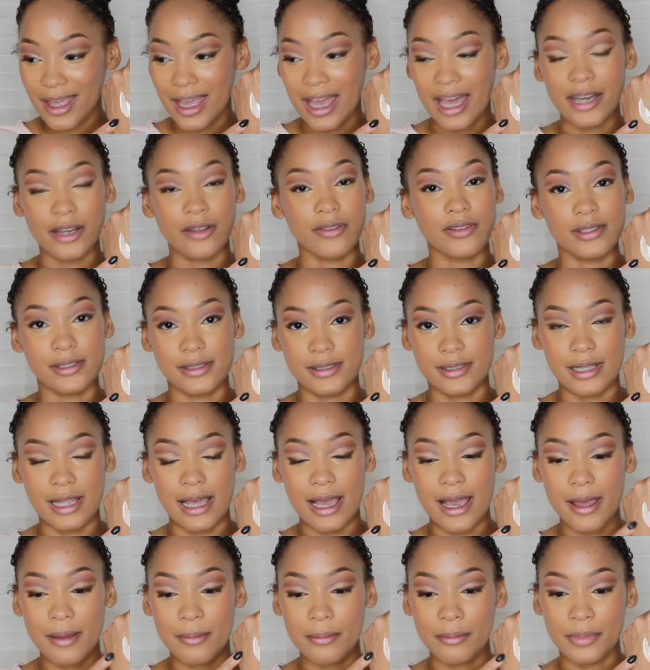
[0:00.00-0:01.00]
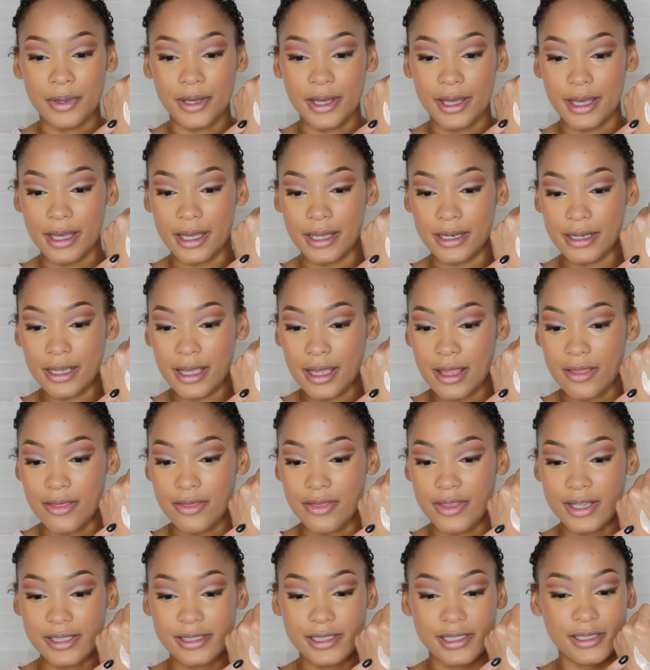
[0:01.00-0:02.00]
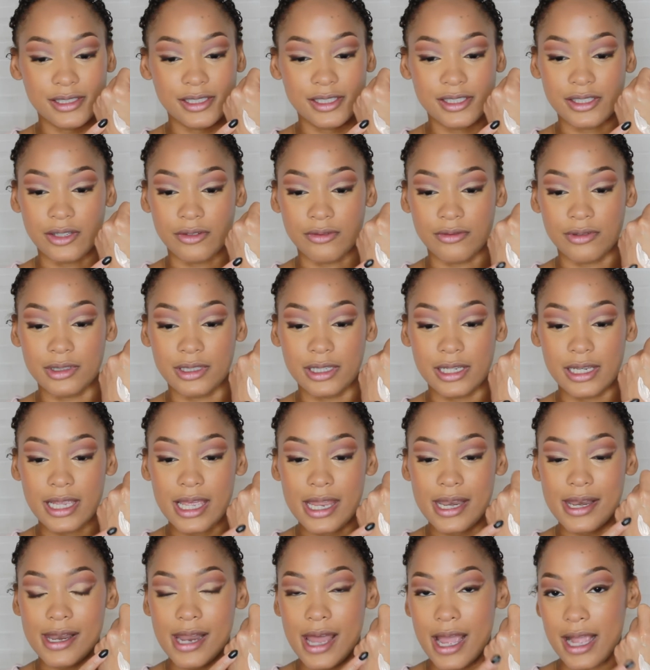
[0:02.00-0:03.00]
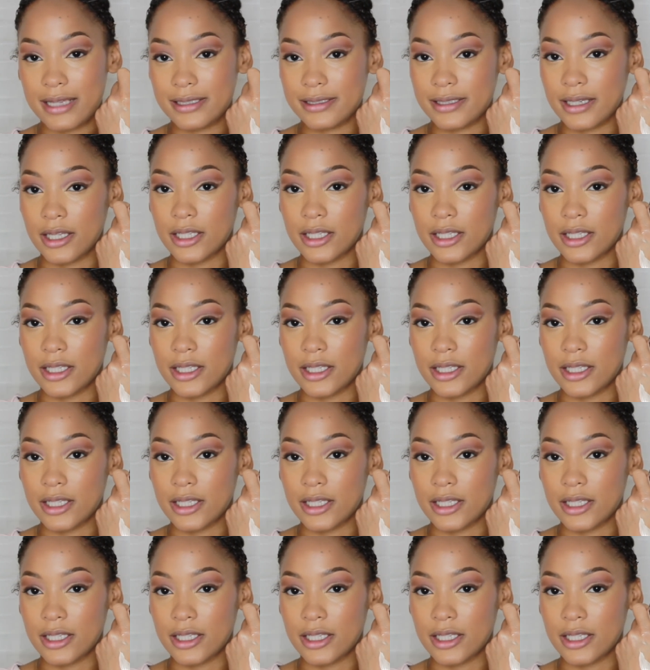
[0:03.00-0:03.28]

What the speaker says: I know this is a lot, but this is just a really nice